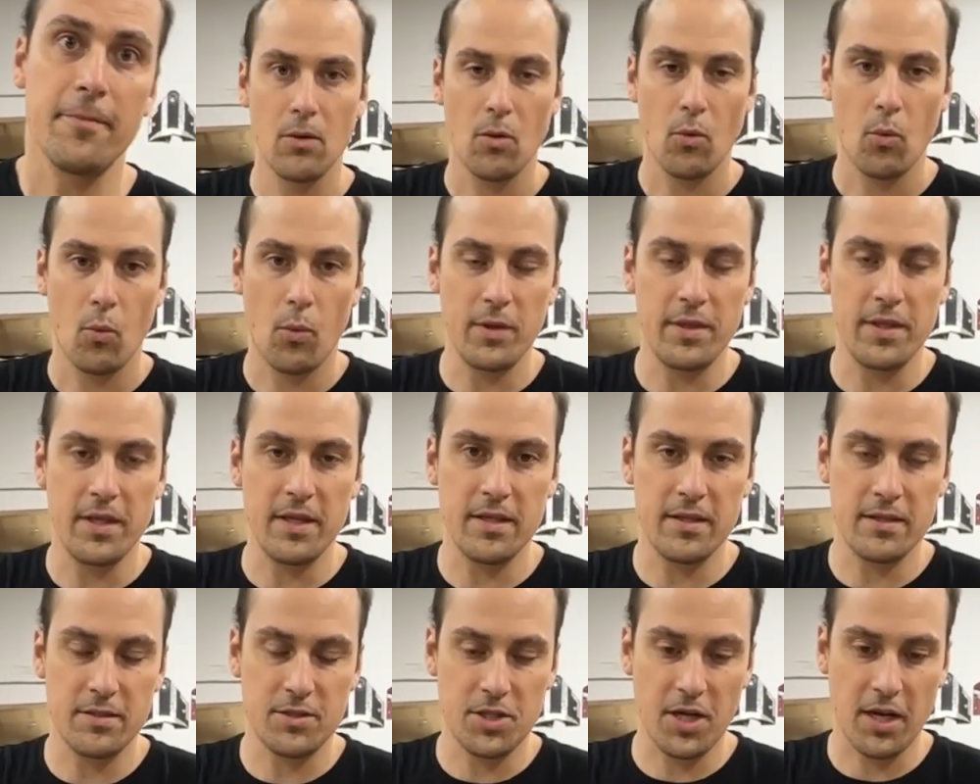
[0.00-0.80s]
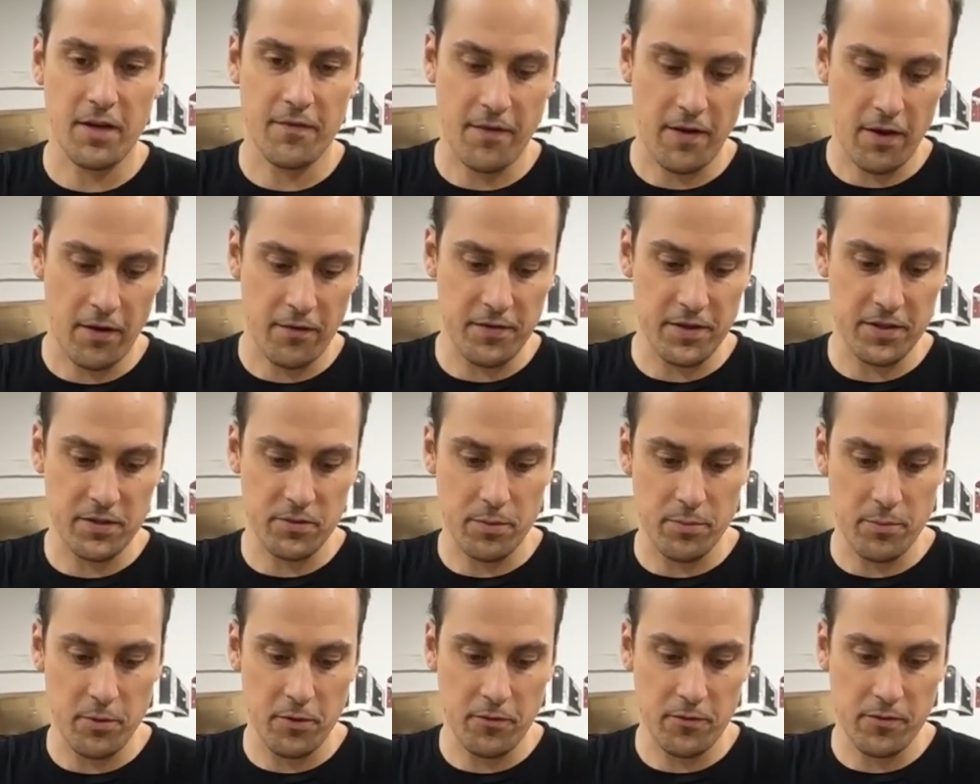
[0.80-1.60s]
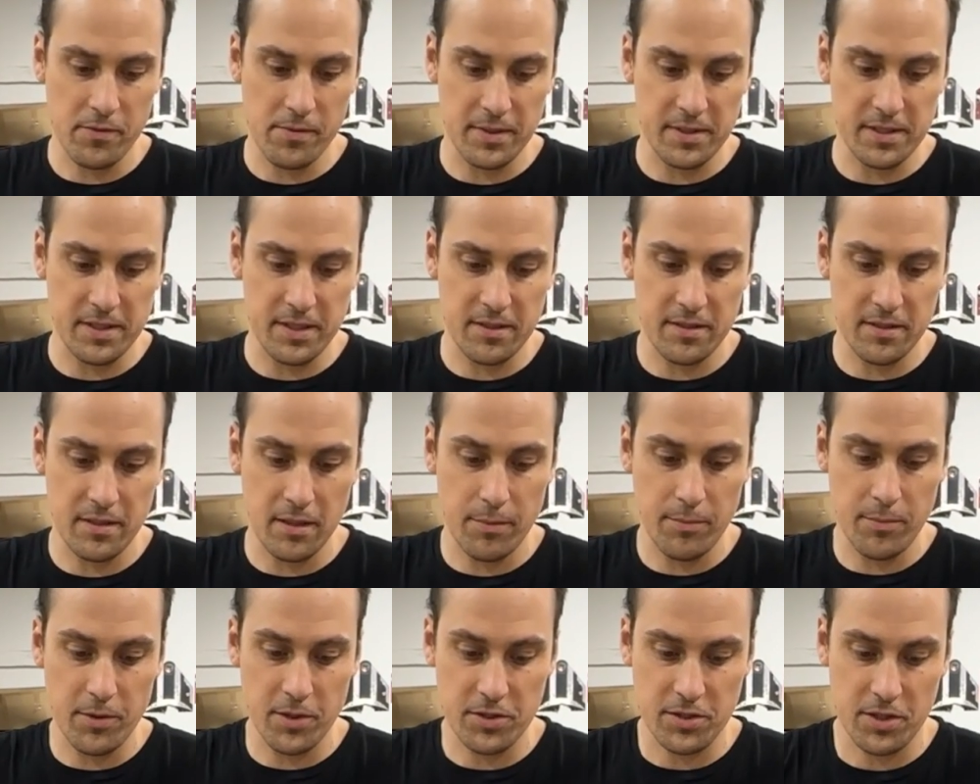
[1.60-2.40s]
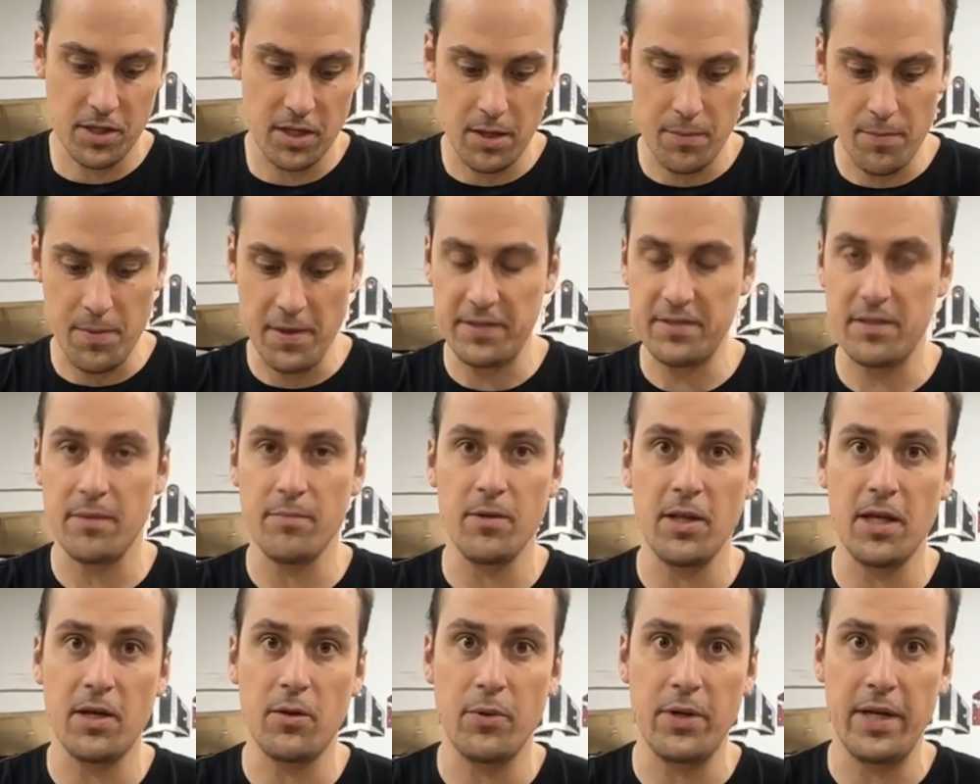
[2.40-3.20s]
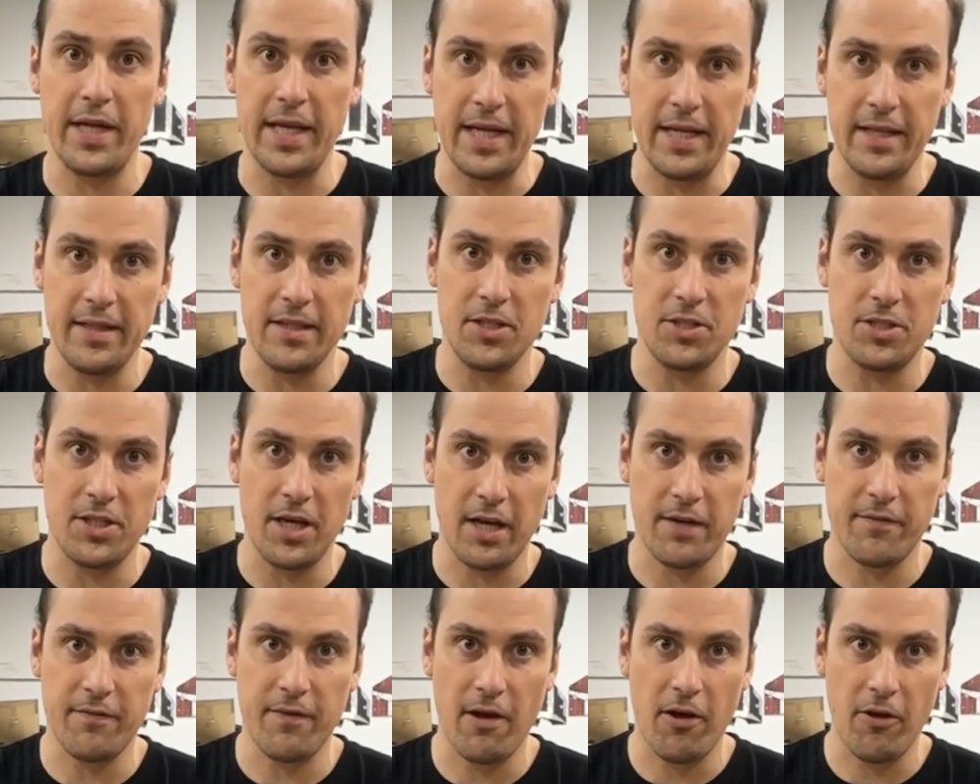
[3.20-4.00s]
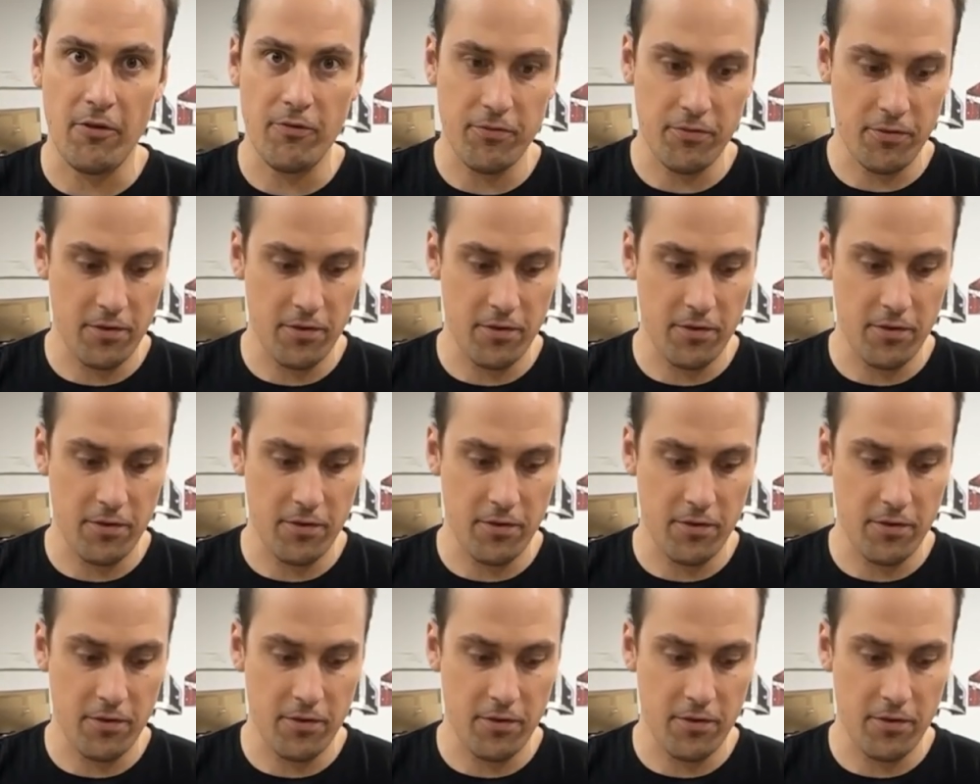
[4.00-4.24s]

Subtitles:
When the check valve is removed from the system, there's going to be some liquid in the check valve.